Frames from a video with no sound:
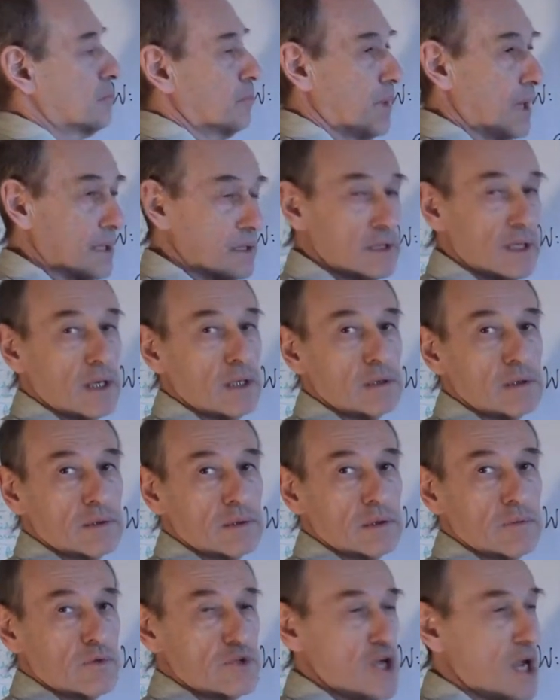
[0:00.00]
beta,
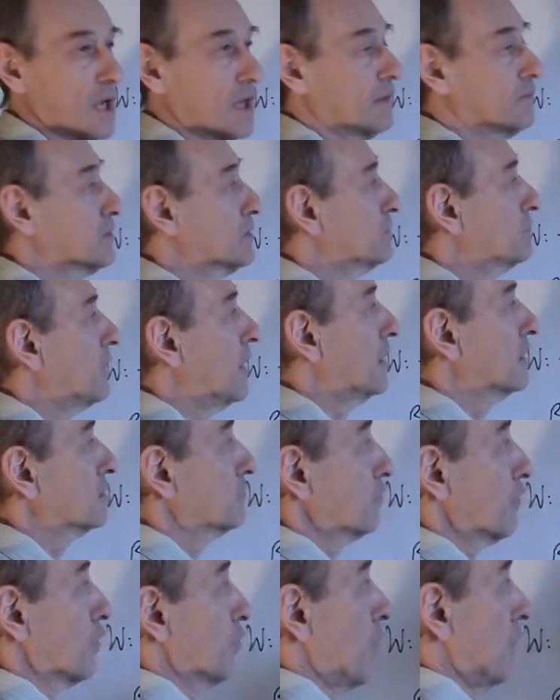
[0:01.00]
which I have defined
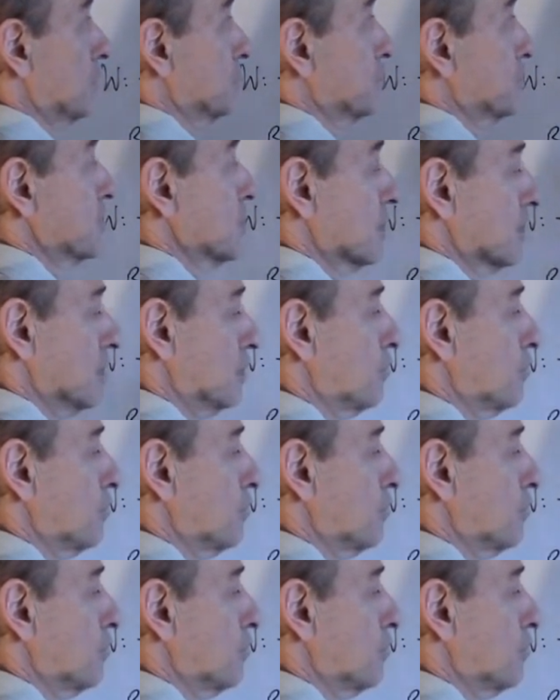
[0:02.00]
for one particular